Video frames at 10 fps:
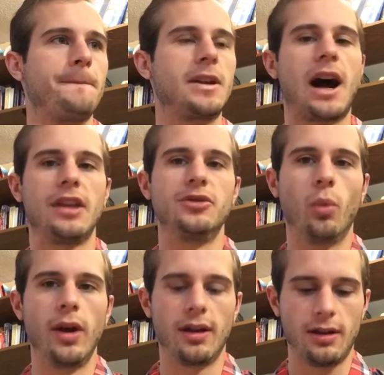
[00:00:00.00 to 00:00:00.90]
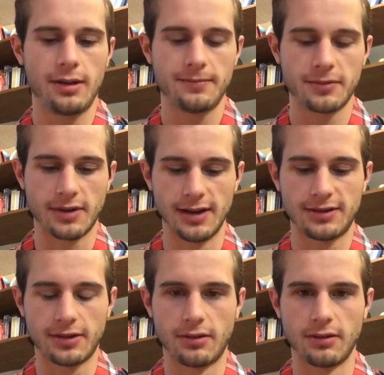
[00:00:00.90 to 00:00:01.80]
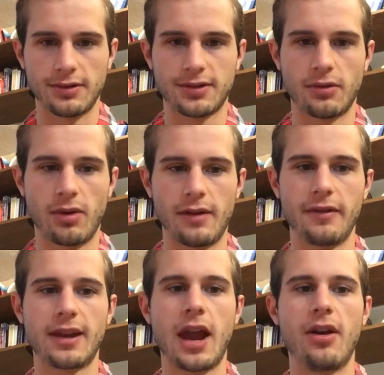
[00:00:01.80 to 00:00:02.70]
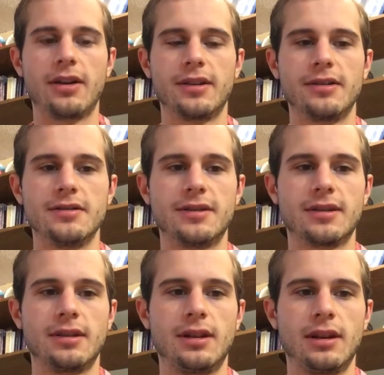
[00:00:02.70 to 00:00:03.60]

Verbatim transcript: god's will right so so one of the characters